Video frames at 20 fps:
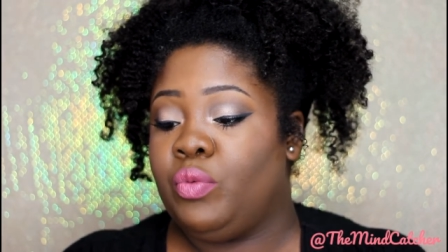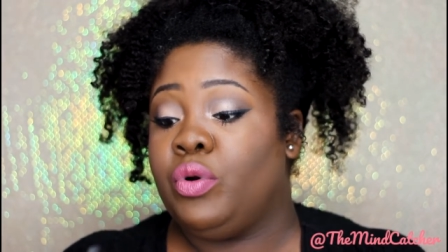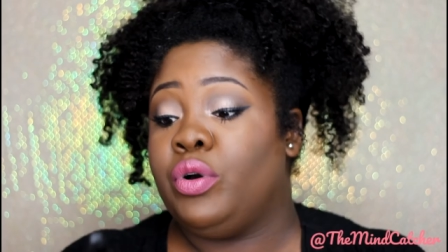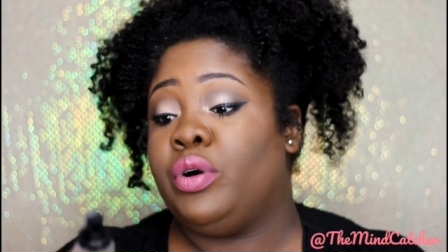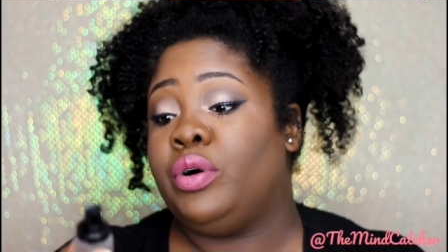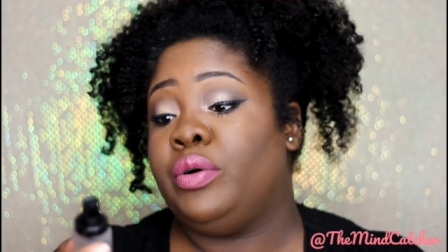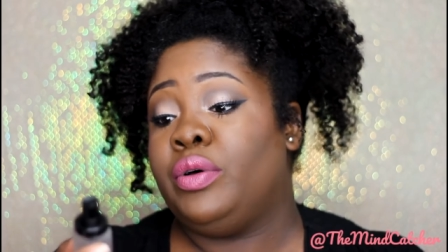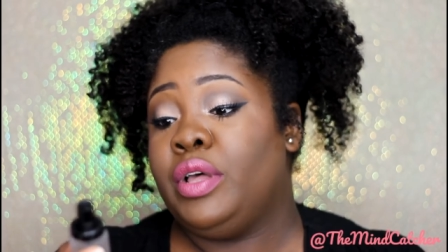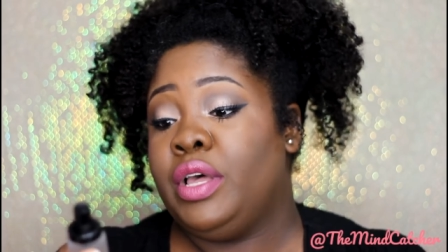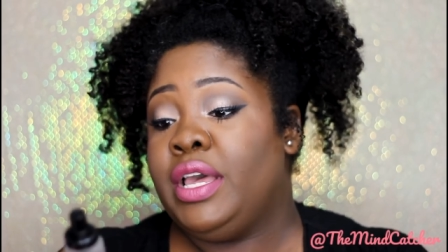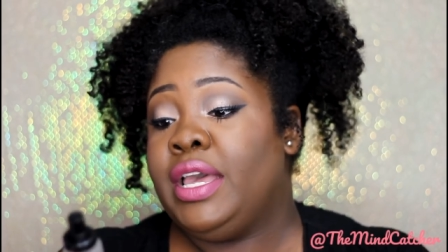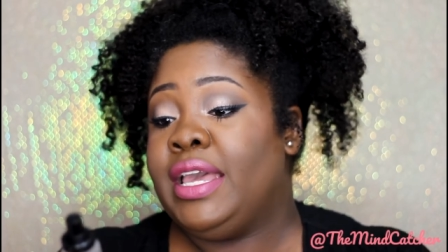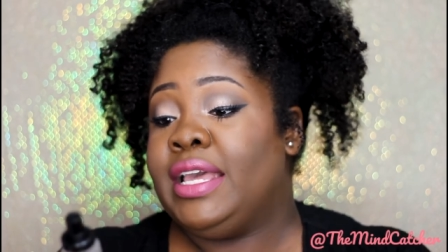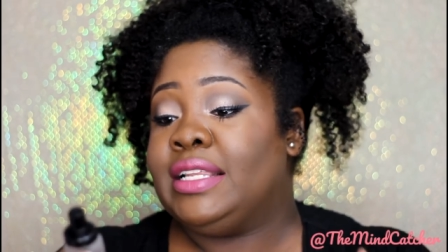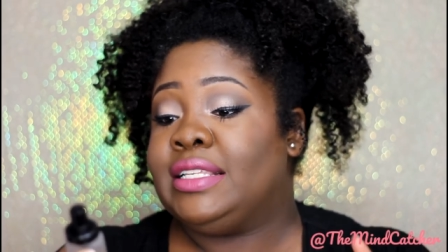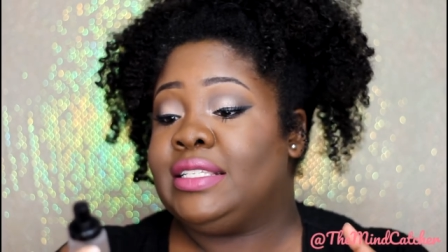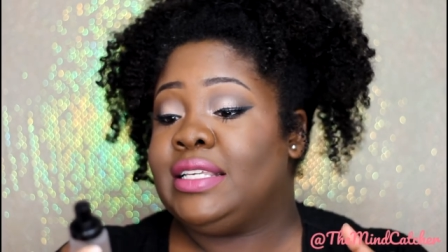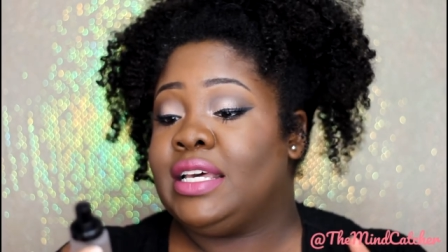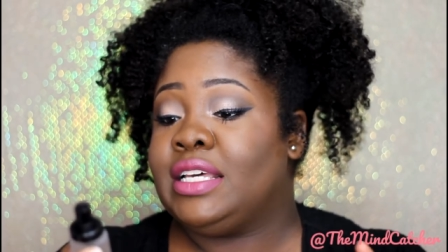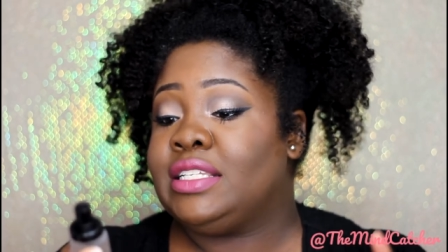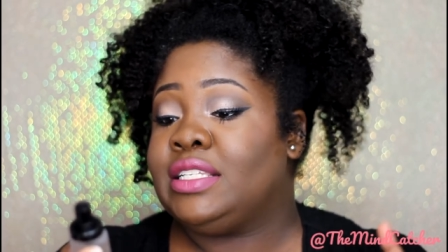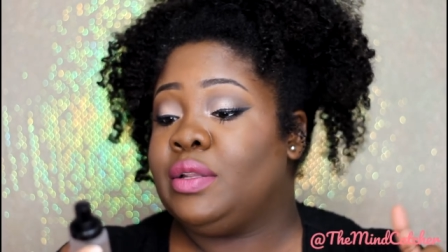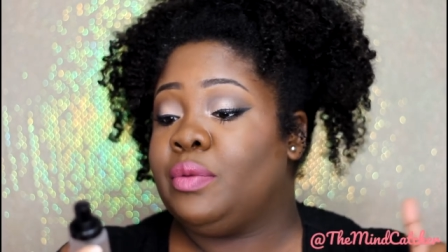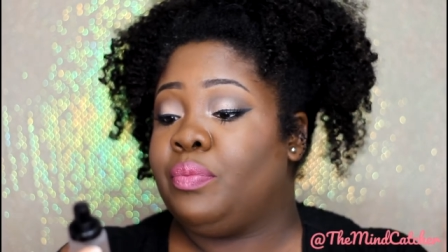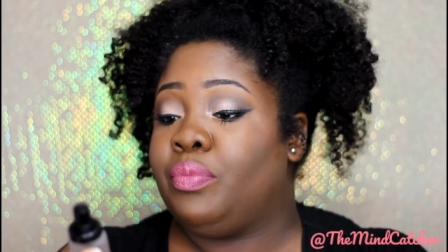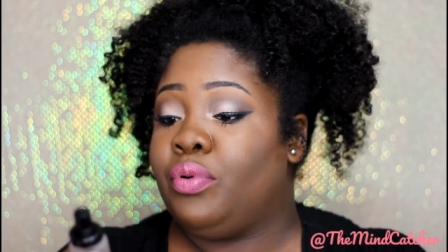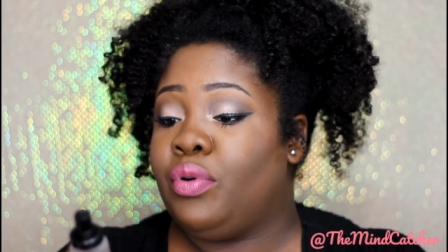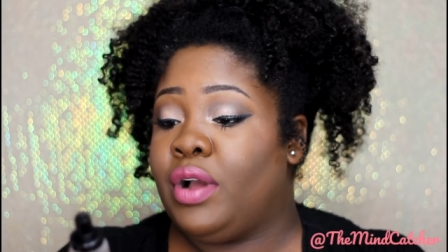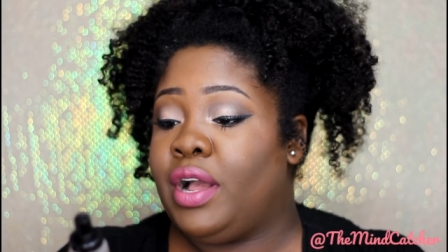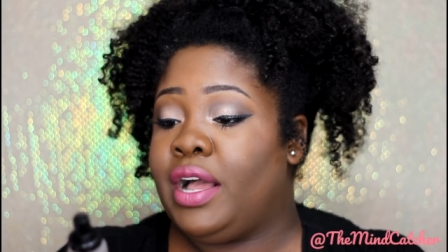Well, it says
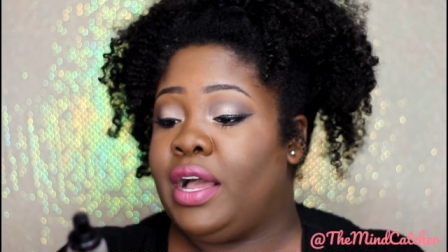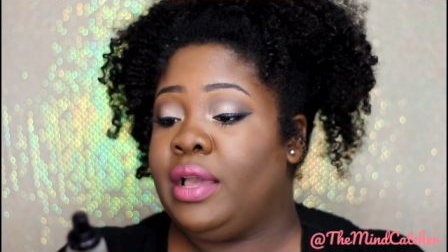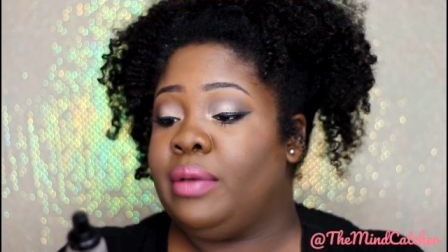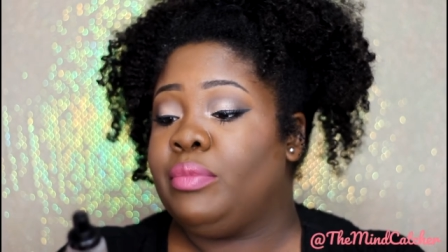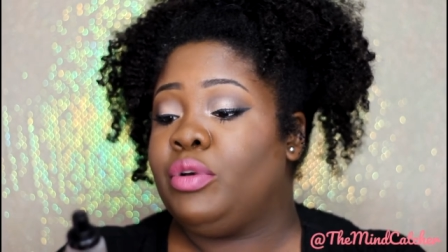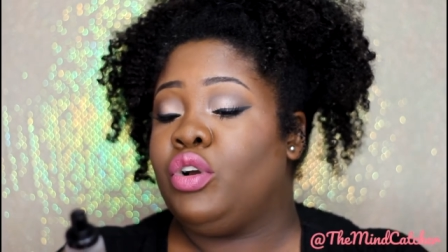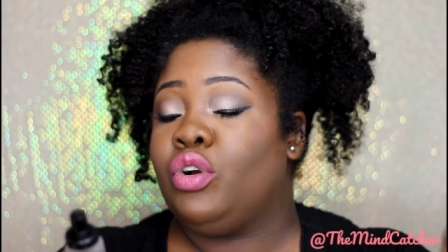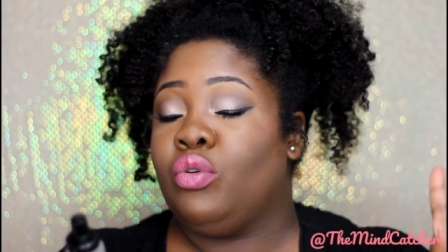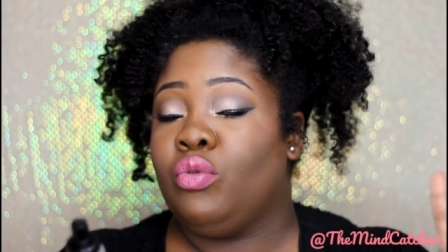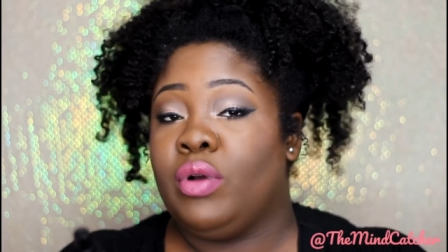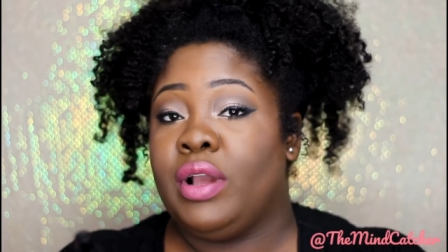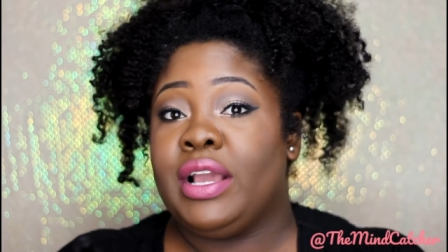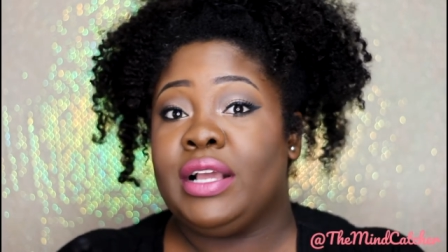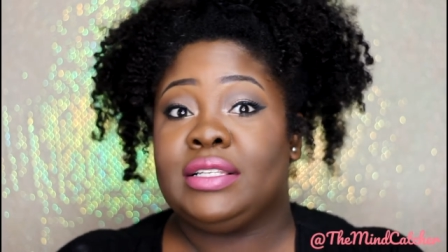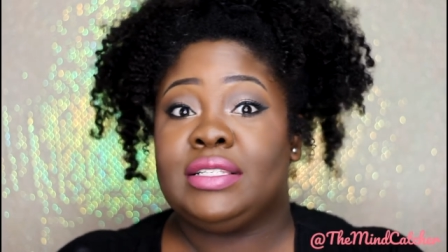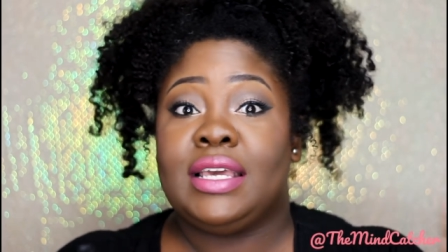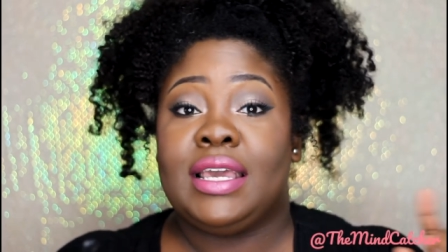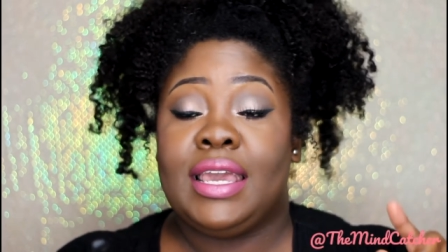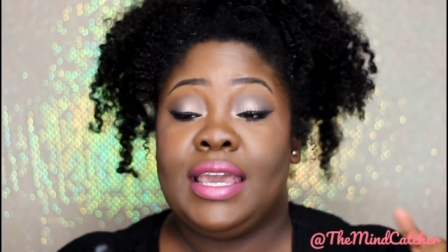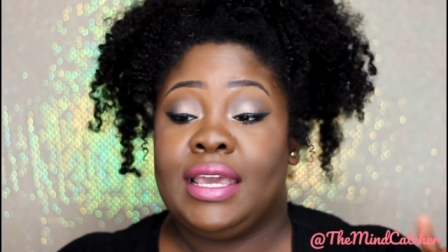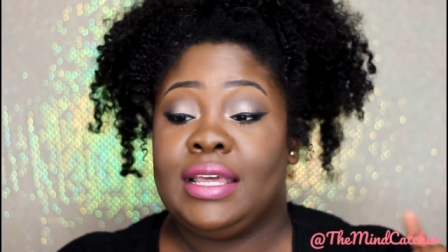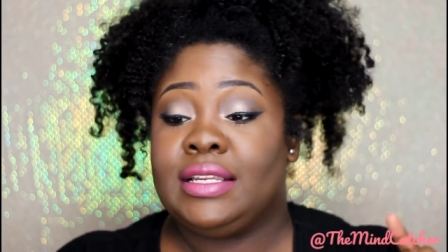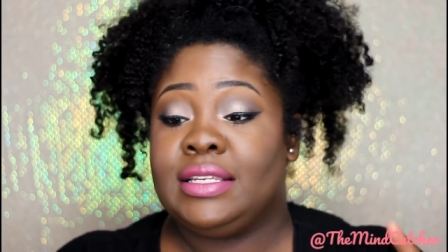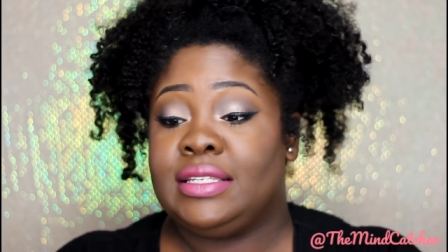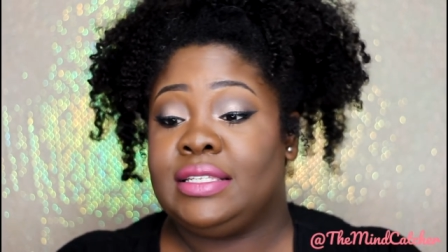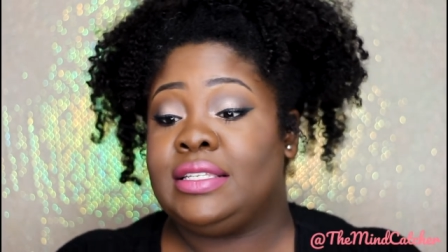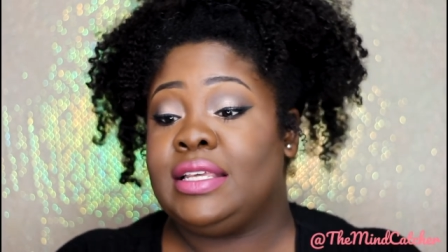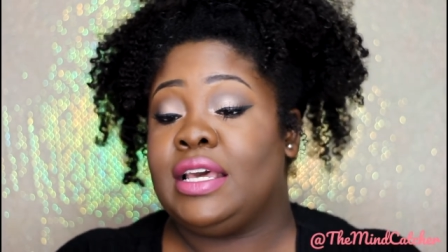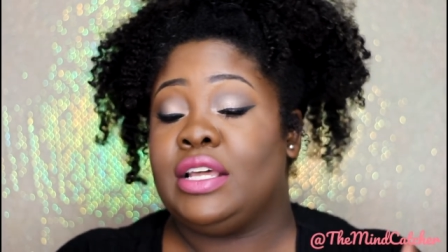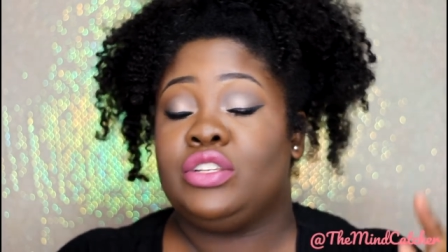to prime, correct, and
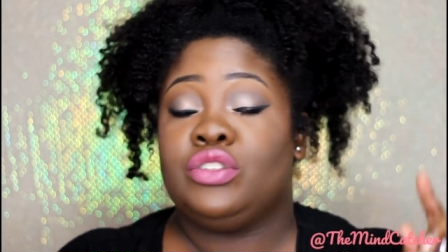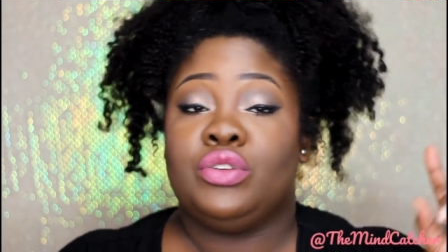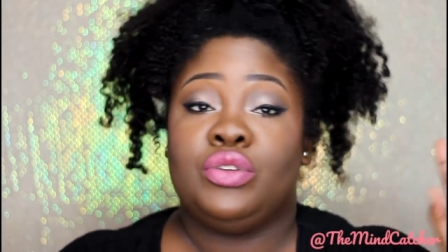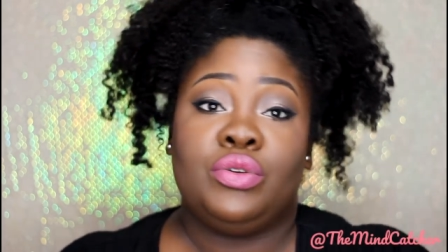set.